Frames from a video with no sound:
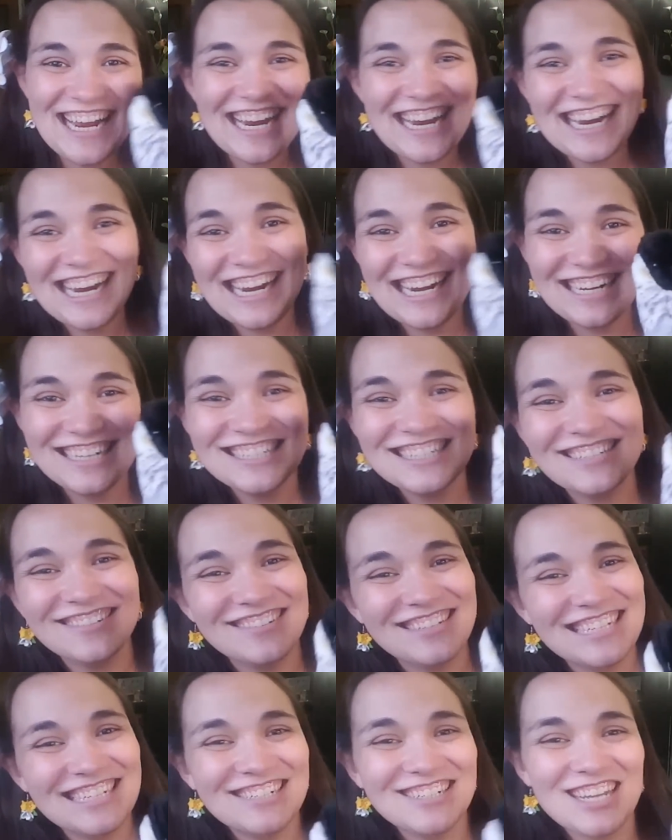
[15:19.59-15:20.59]
Nene!
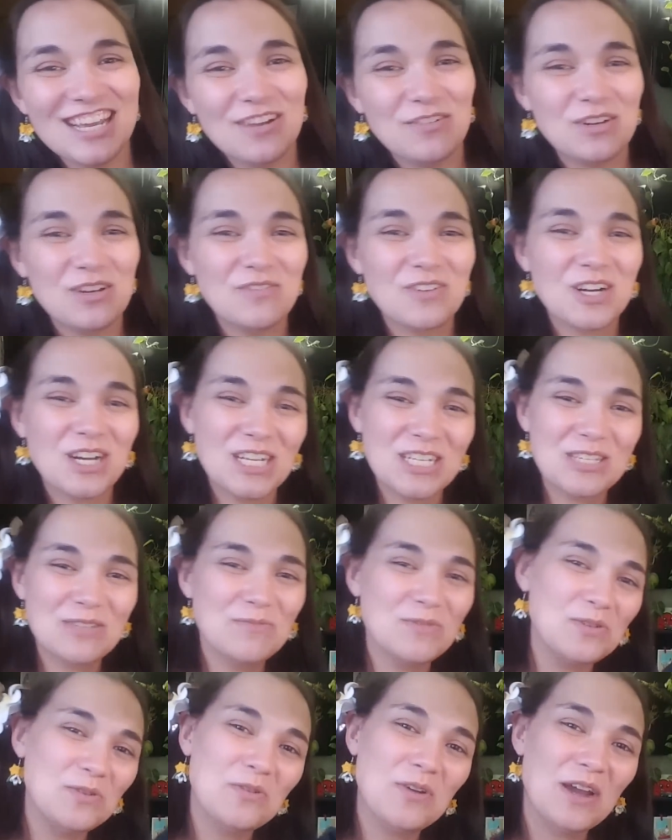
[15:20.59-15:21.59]
So Nene, one of our
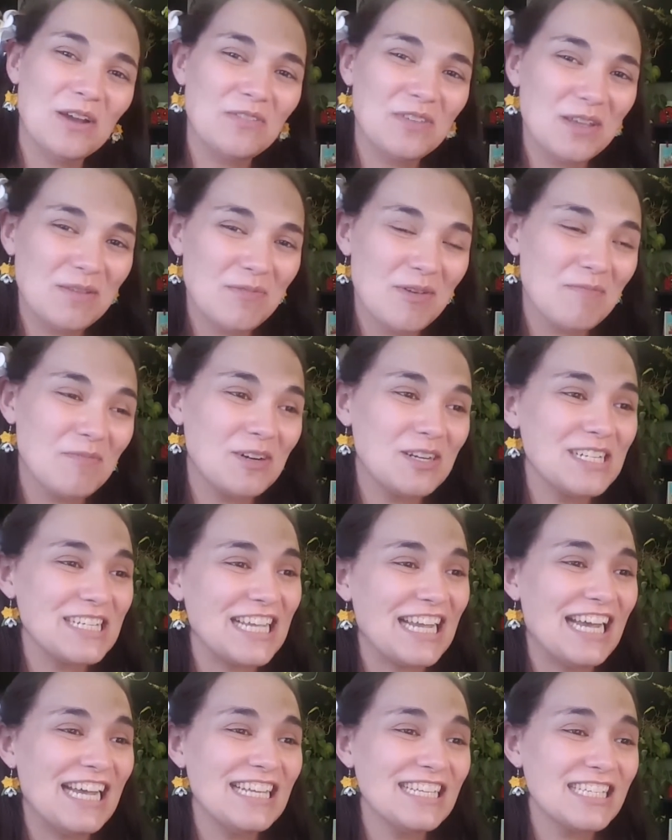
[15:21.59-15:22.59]
awesome Zoocrafting members,
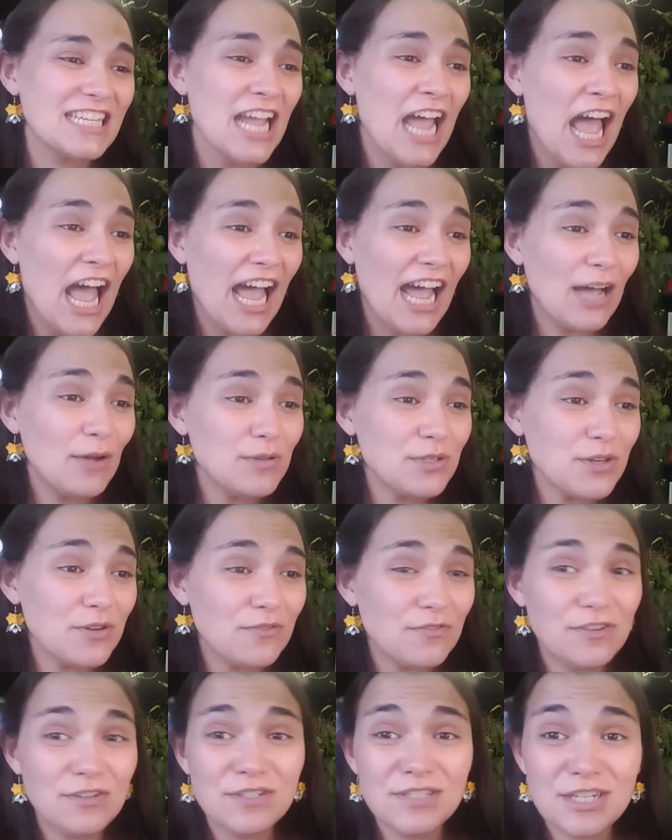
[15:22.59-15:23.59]
asked, how was your
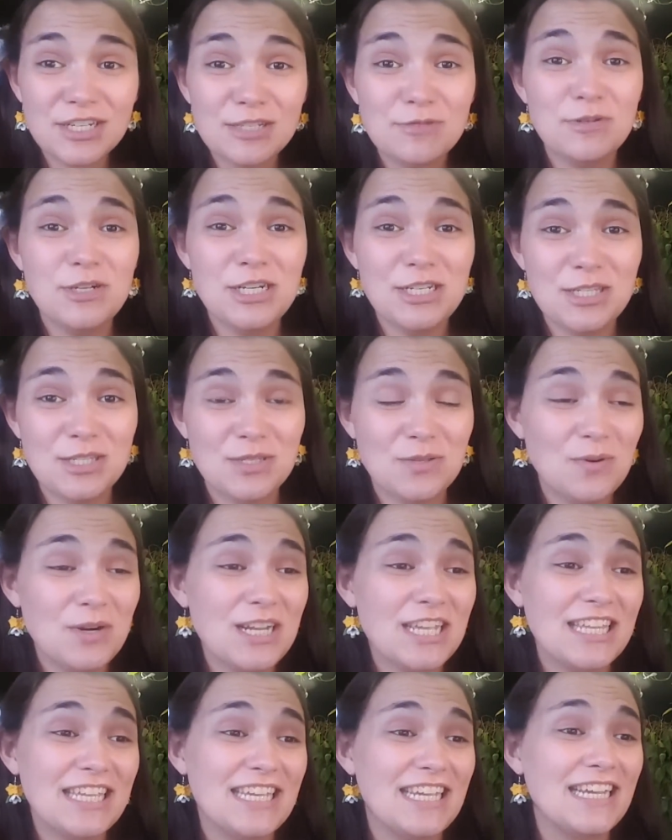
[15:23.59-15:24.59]
first experience
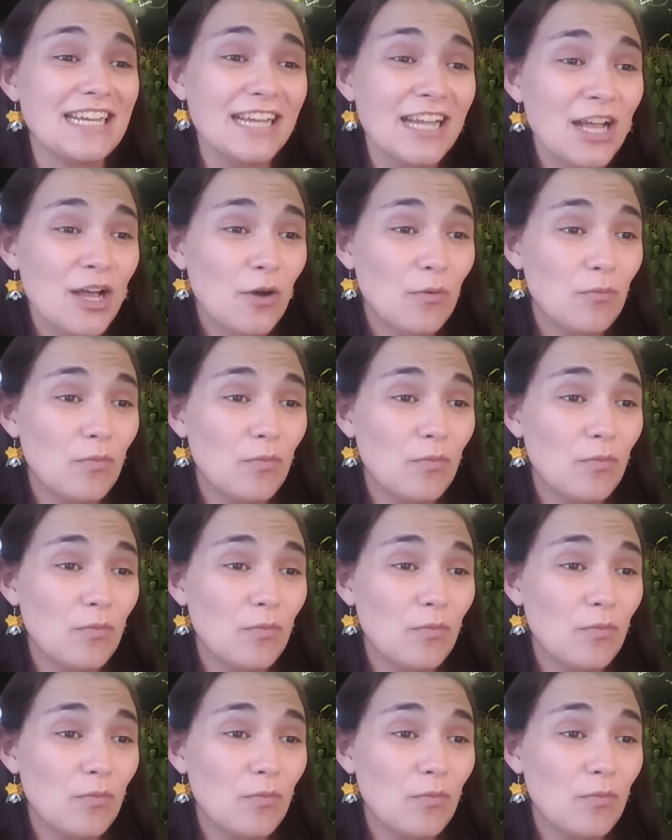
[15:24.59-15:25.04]
snorkeling?